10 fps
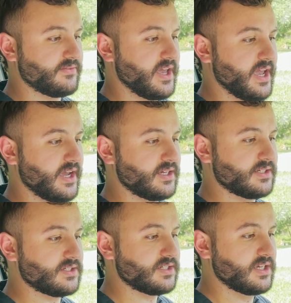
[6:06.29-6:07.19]

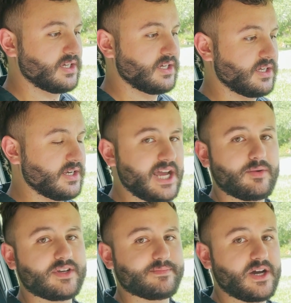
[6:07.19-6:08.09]
and now
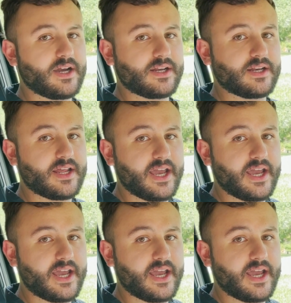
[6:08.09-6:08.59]
it is mine.